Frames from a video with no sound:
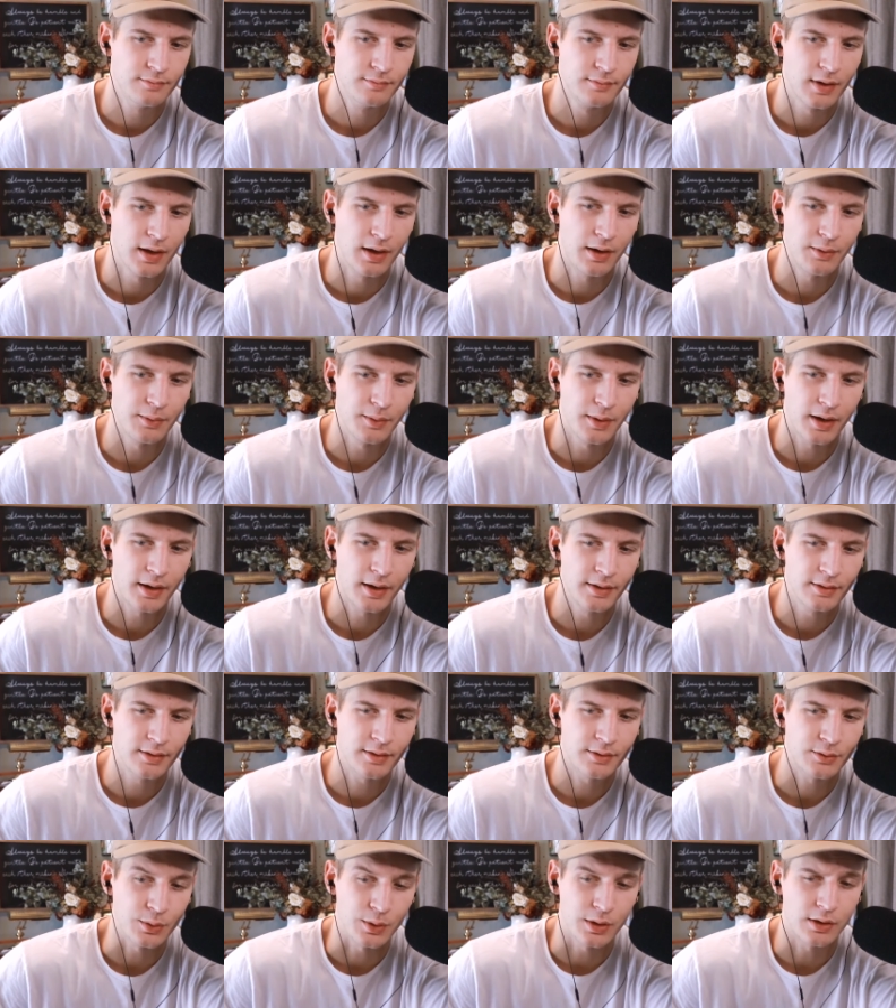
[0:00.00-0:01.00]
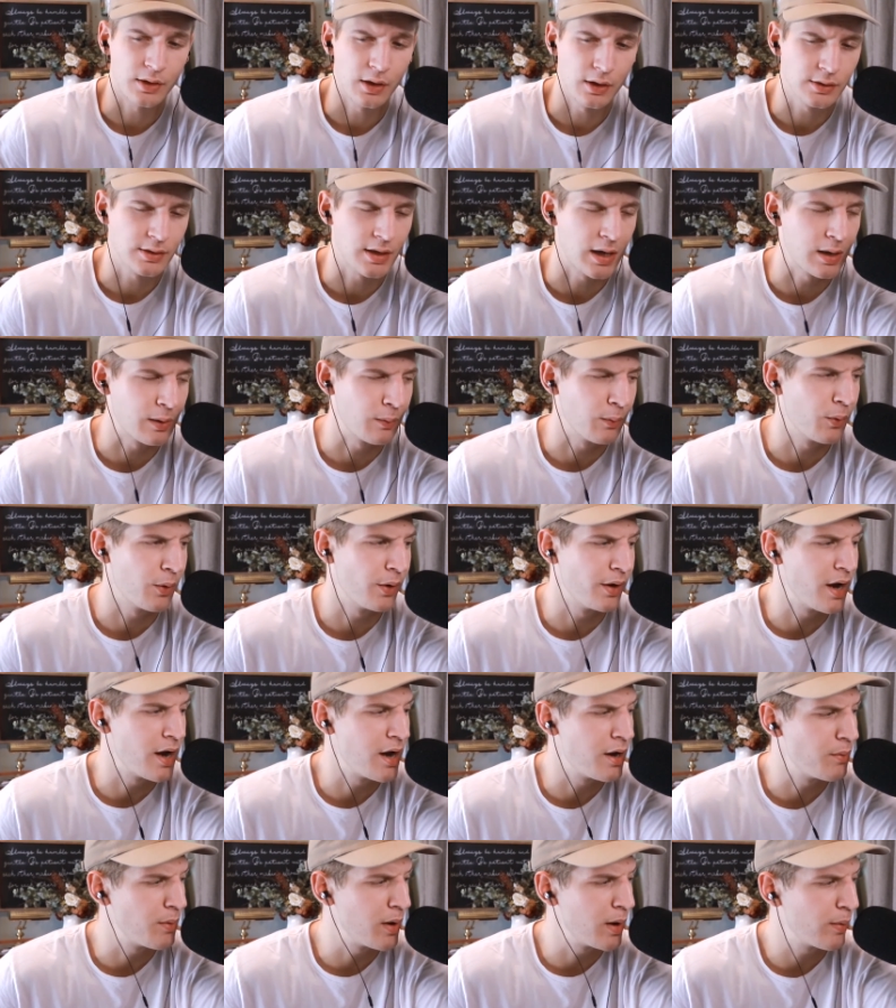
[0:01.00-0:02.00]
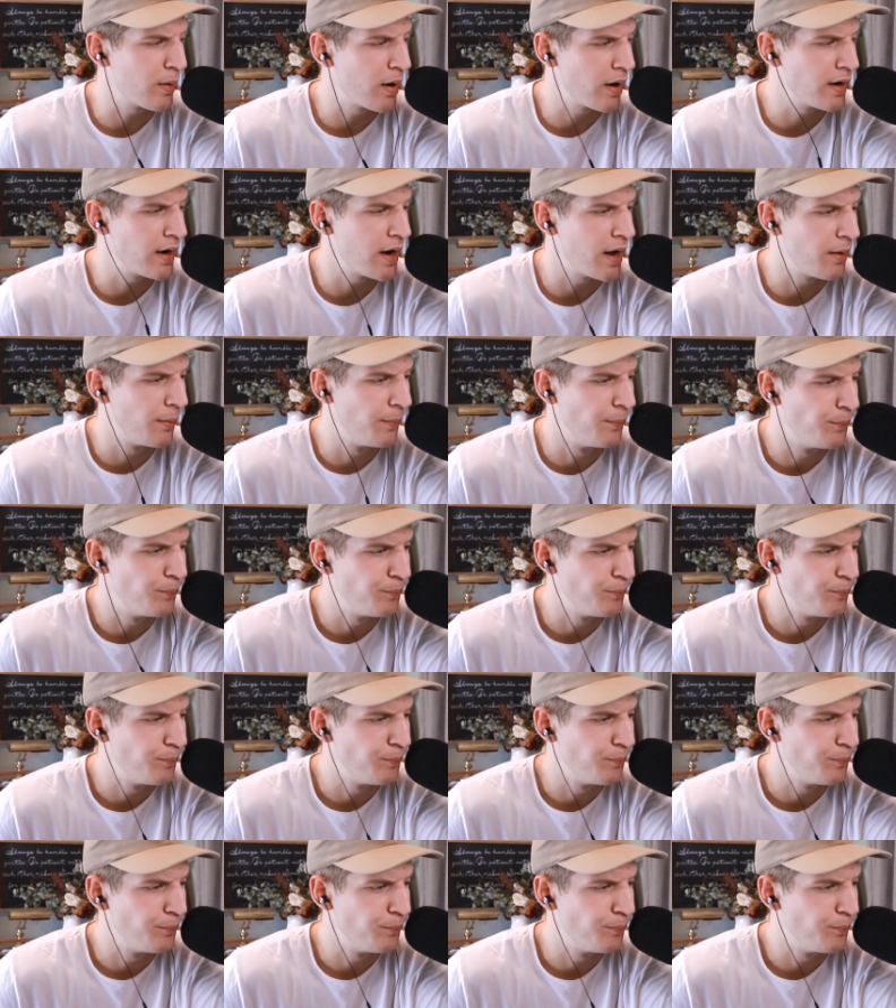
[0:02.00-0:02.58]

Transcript: All right. That's what it looks like we're in anyway right now.